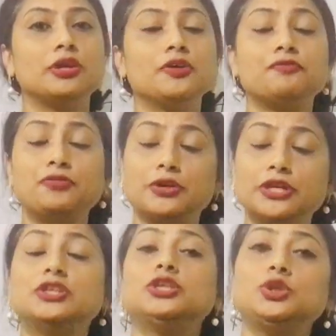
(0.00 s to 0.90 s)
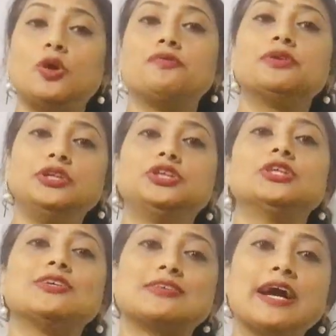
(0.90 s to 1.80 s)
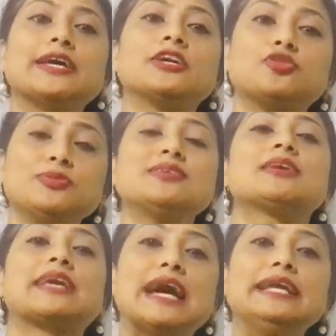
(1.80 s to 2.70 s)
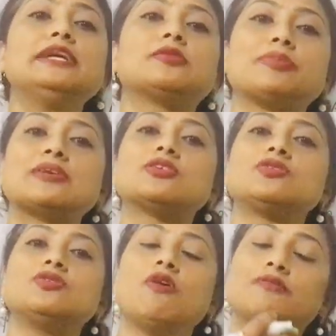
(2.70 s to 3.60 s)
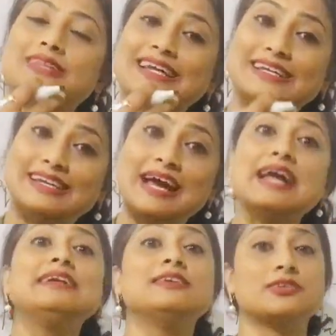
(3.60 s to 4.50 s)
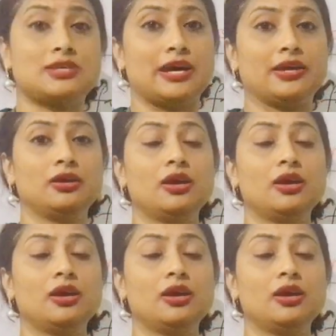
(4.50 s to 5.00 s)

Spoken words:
If the density of a region is high, it means the carrying capacity of that land is high.